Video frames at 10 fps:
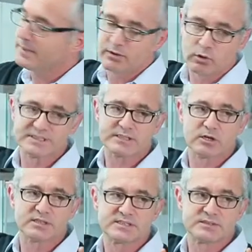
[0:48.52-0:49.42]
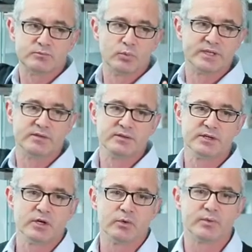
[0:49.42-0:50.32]
It all started with,
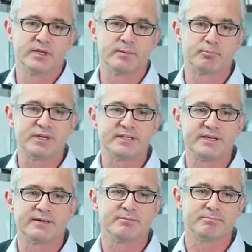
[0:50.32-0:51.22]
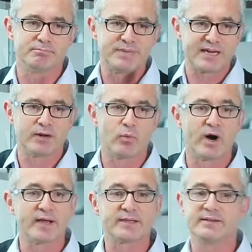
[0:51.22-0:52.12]
you know, with the printing black and
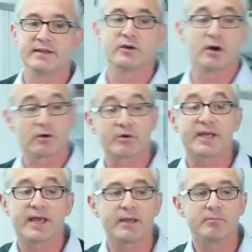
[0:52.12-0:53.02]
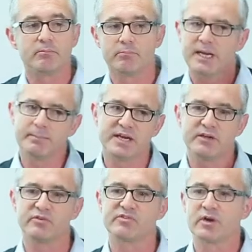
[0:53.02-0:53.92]
white, and then color came many, many
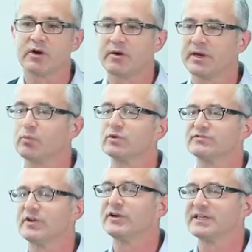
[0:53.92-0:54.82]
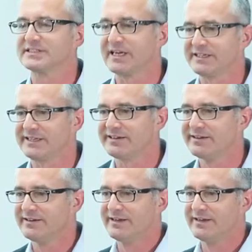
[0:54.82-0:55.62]
years ago, and it was very exciting.